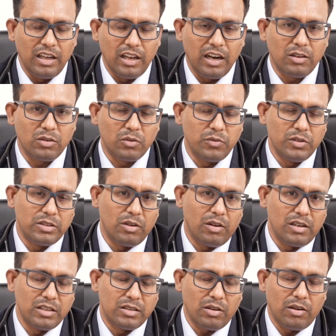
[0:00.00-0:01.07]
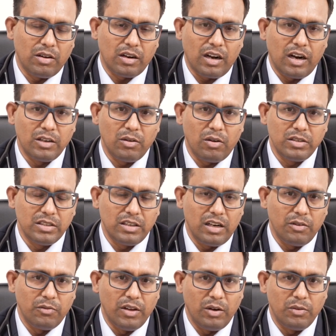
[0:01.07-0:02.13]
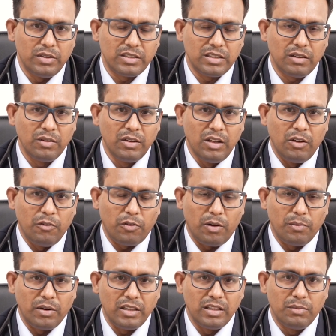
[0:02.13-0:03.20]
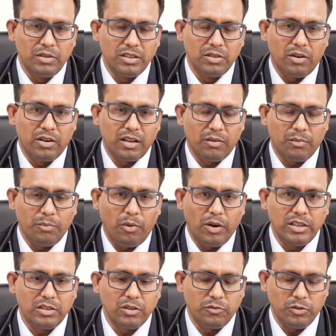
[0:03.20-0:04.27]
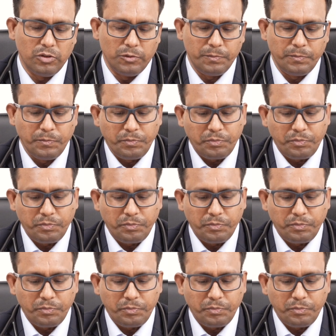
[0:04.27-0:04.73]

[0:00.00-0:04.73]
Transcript: electrophysiologist or cardiological evaluation from rhythm disorder point of view.